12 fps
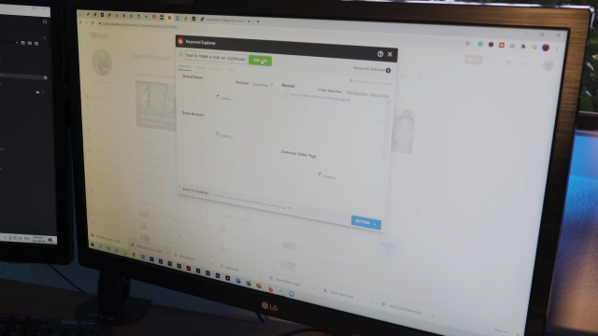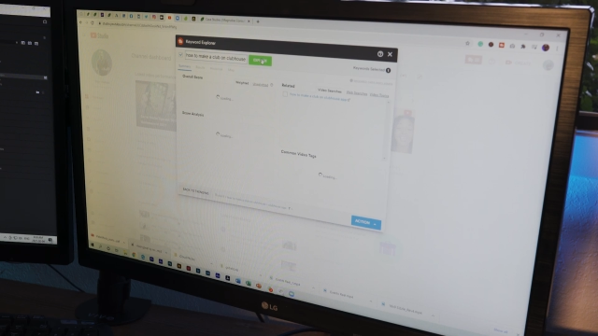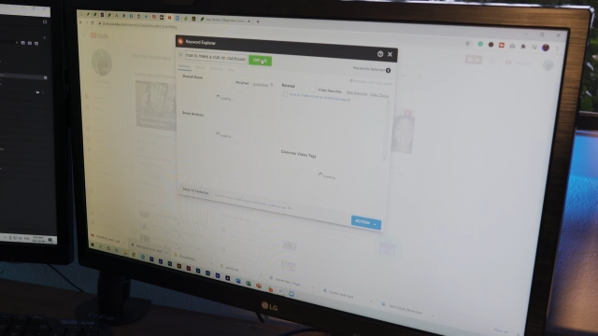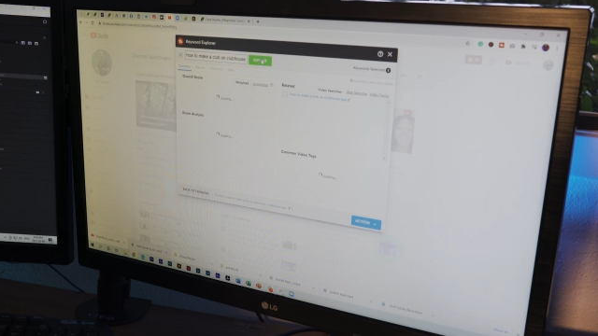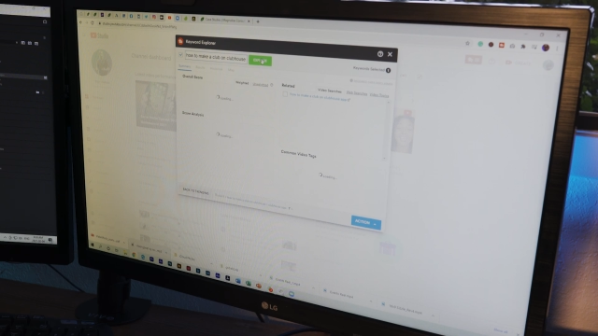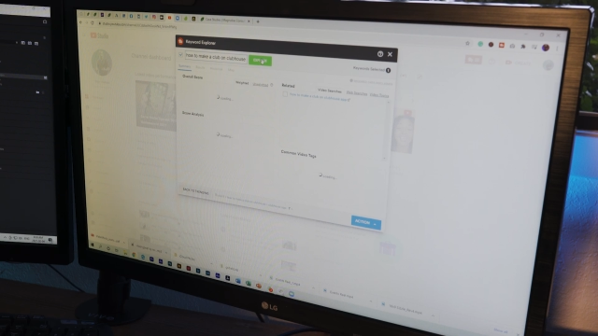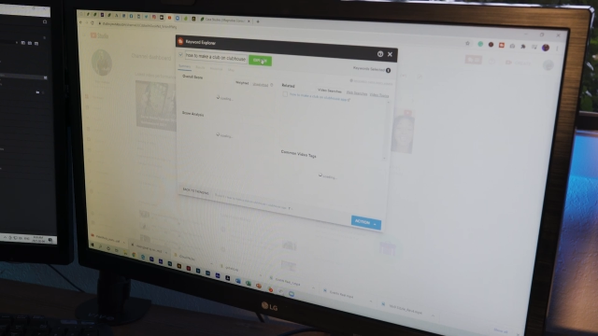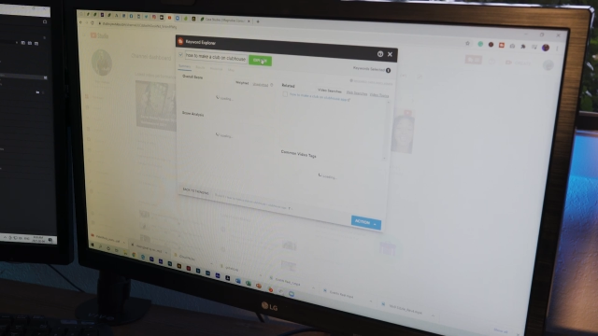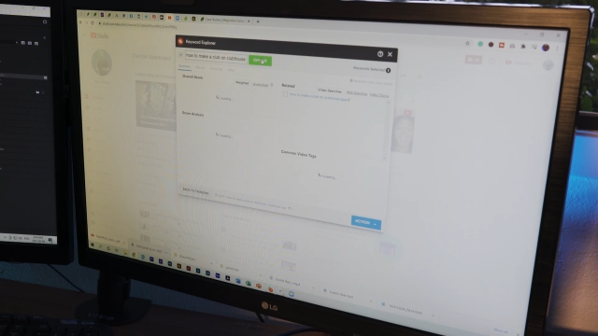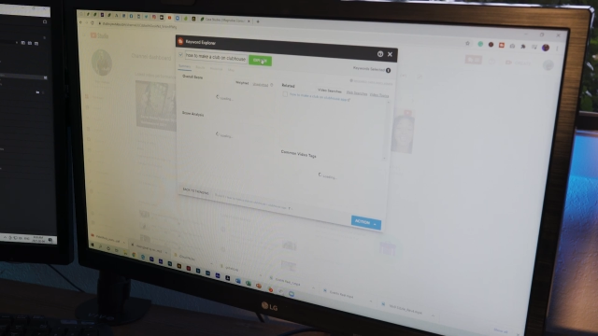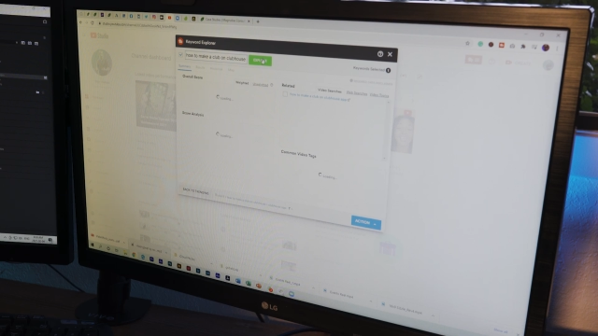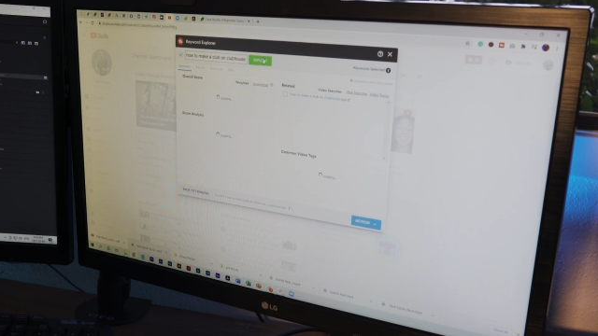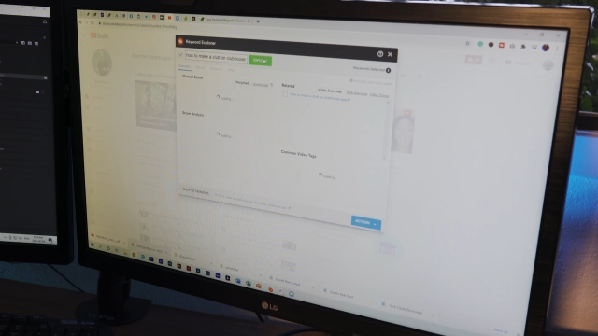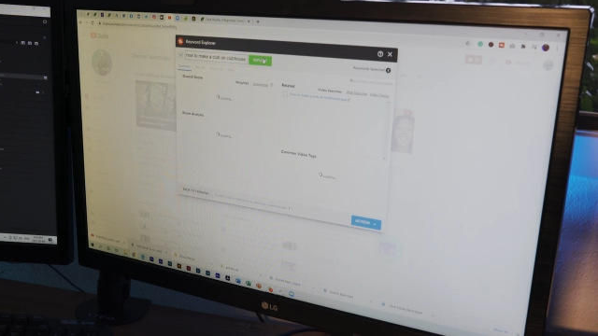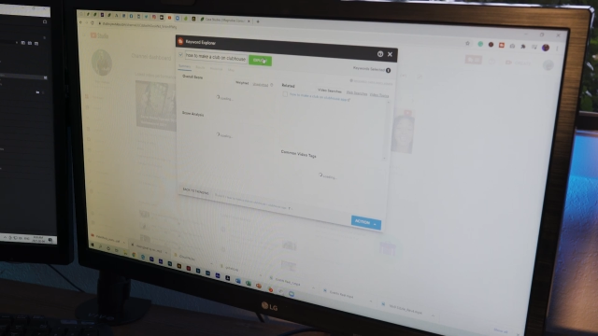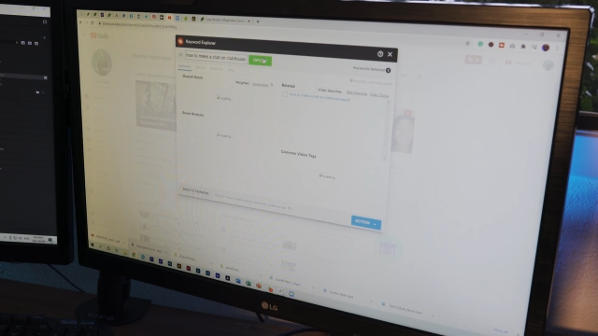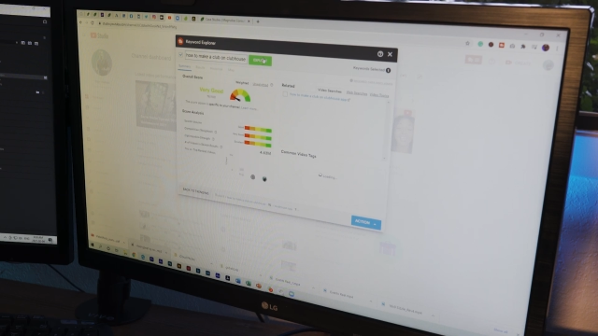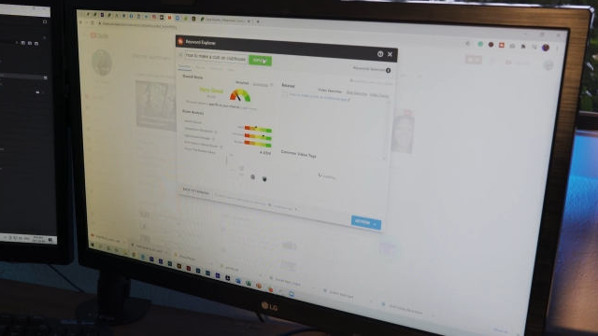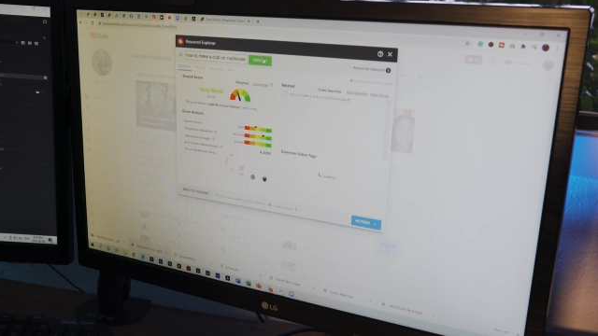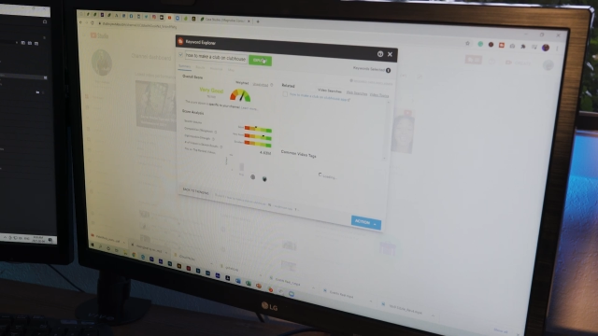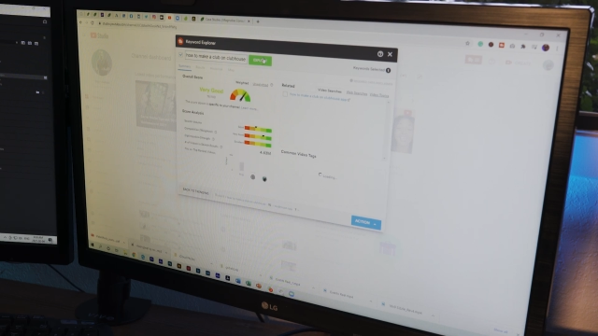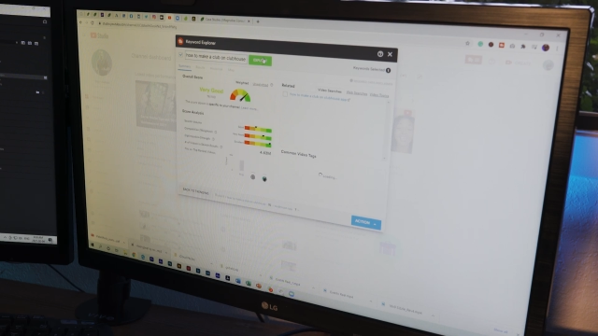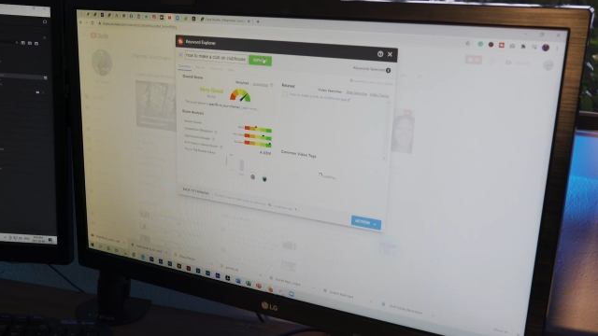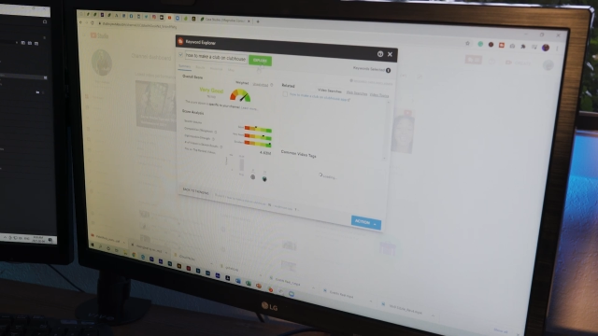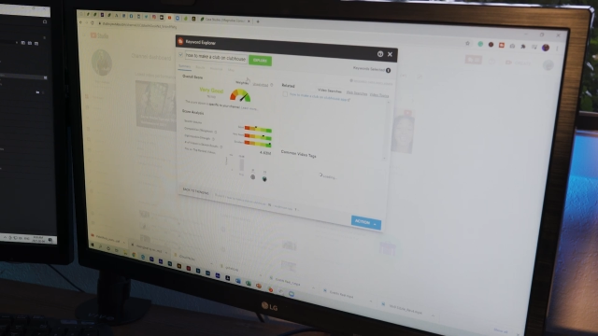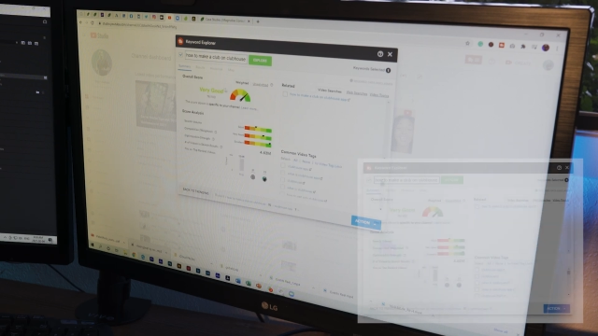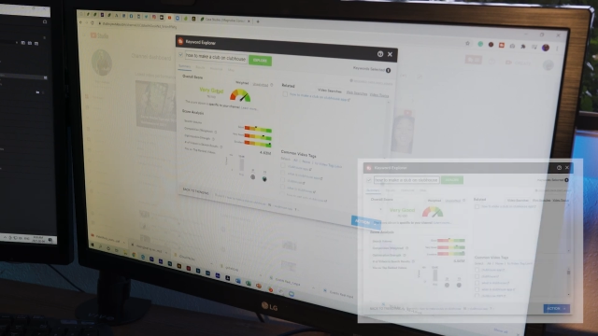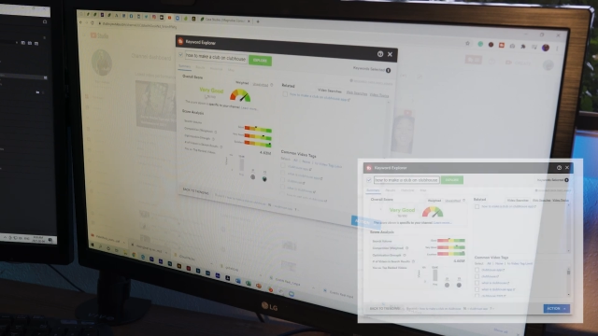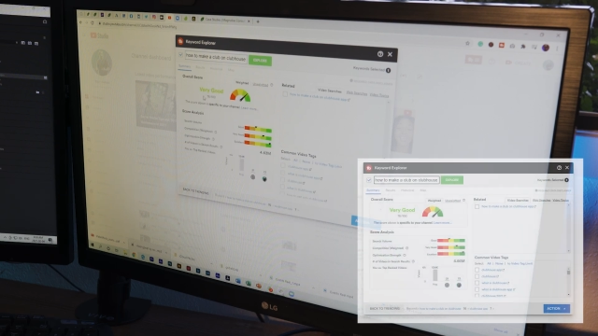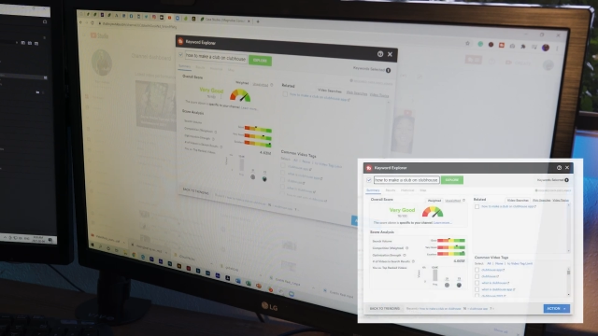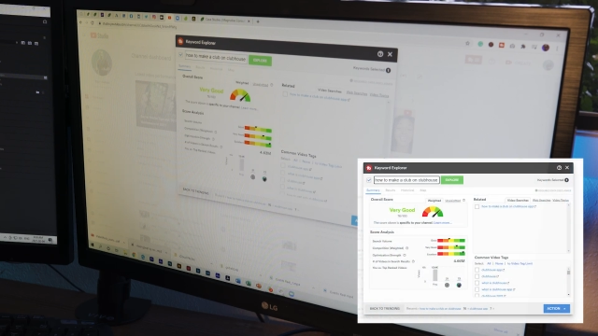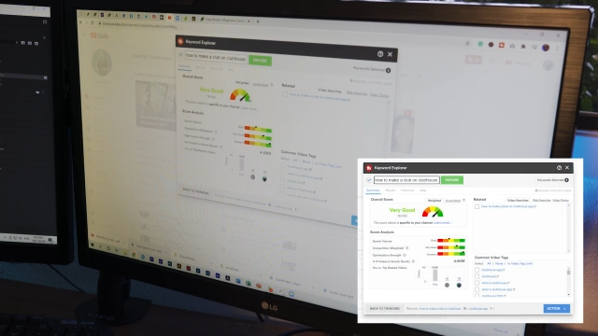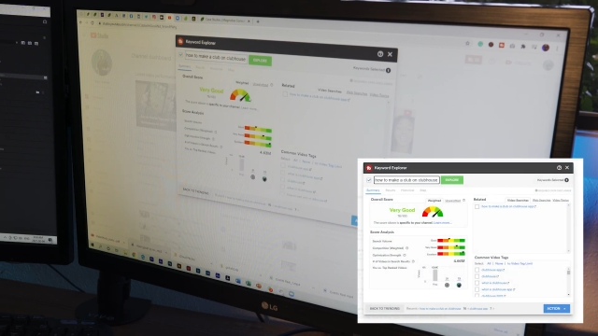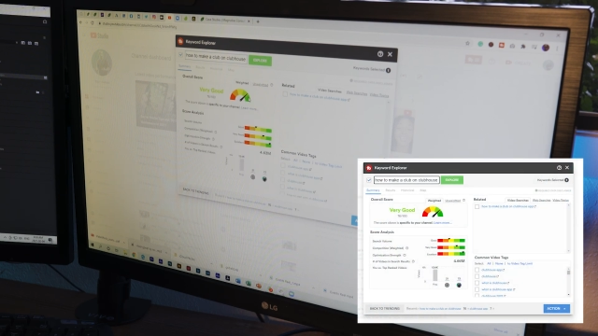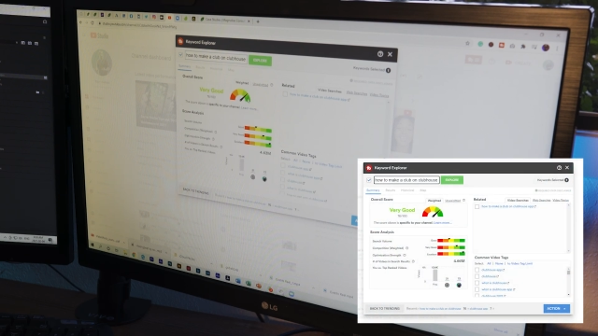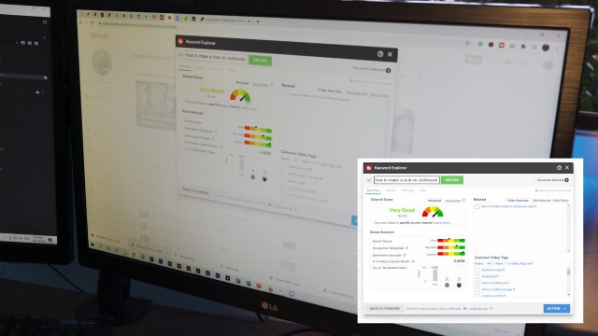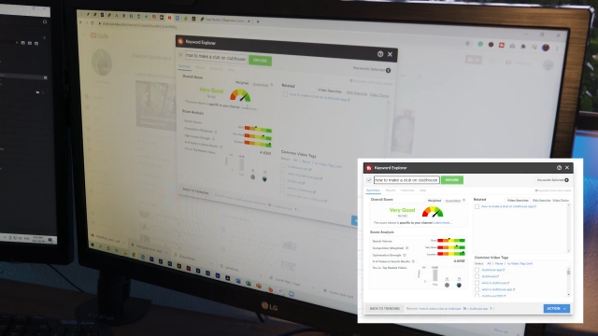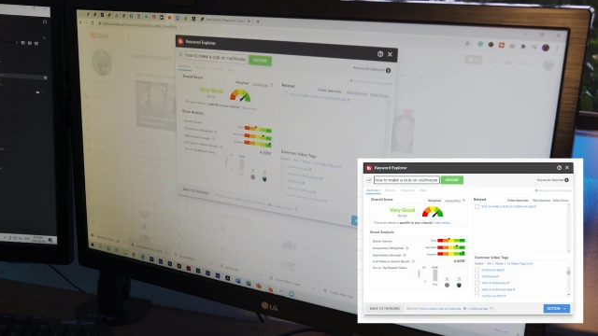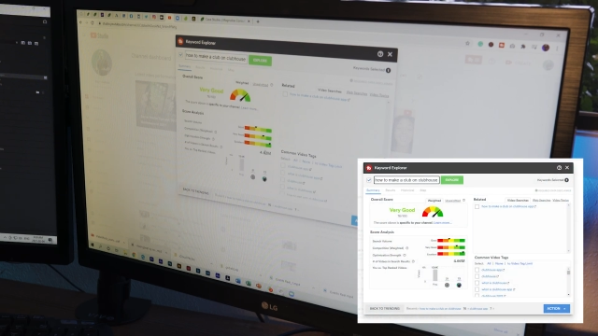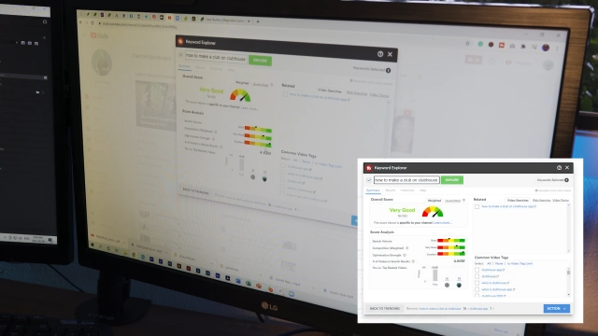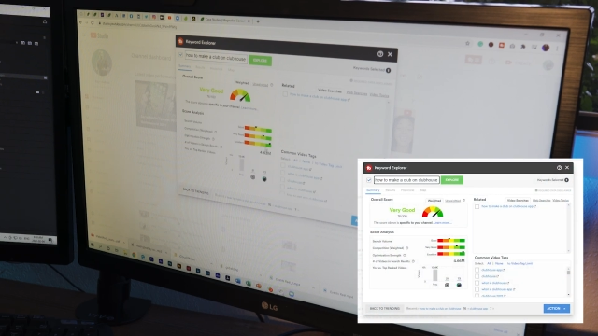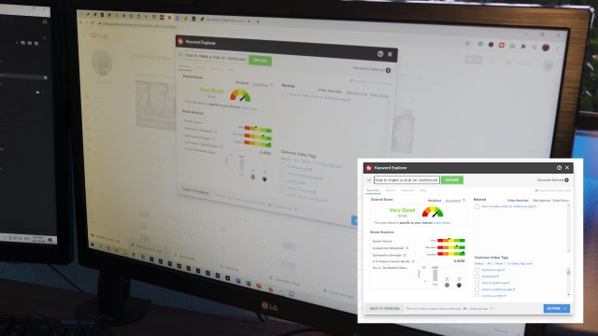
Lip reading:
No face is visible, so there are no lips to read.